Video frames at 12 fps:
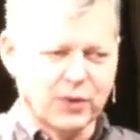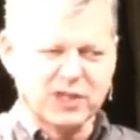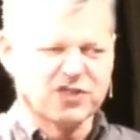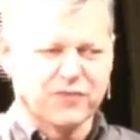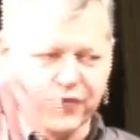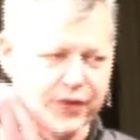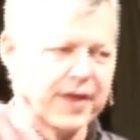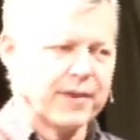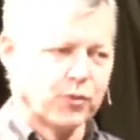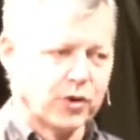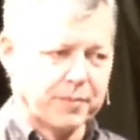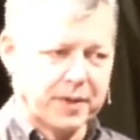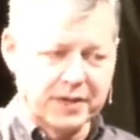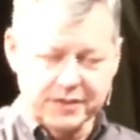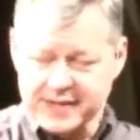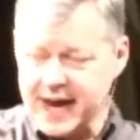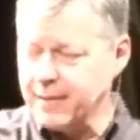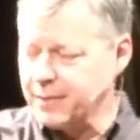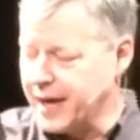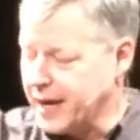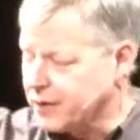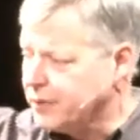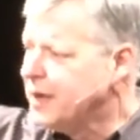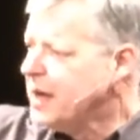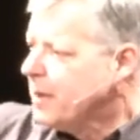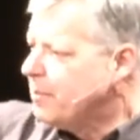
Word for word: which for them would have been the tabernacle,